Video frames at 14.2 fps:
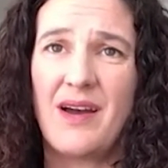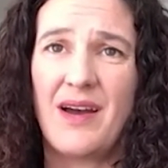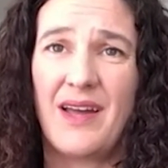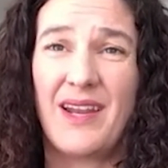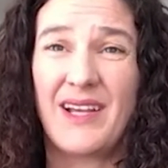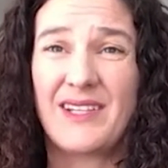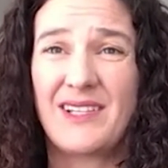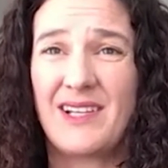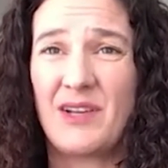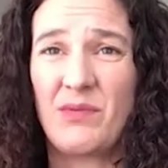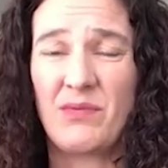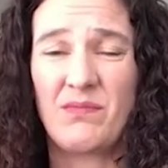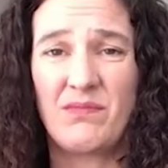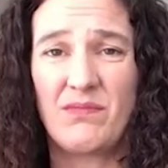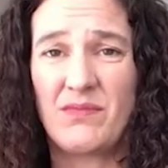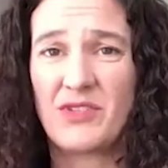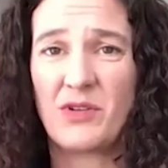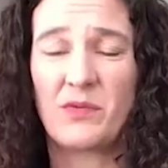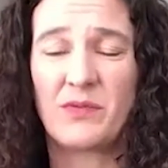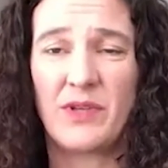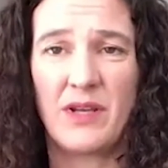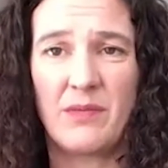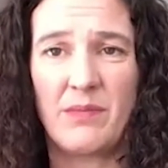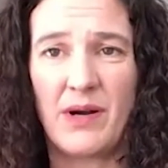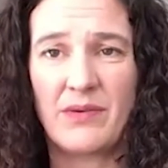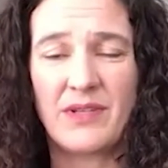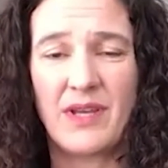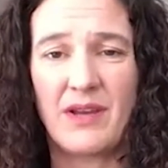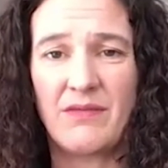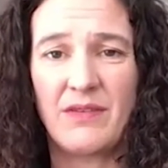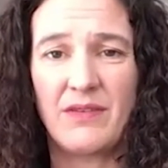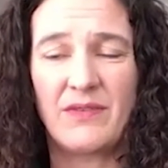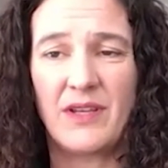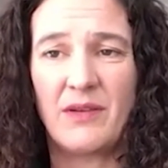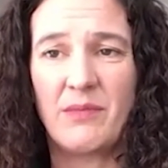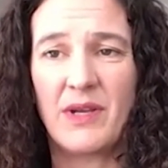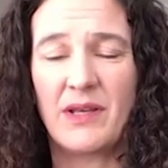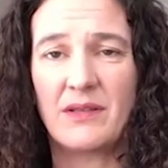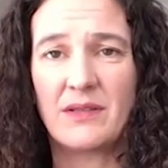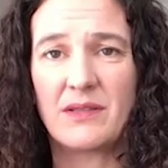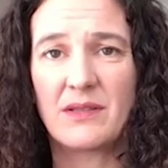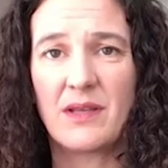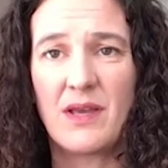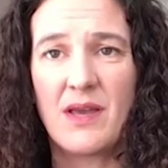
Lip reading: and actually resolved it in about 10, 15 minutes.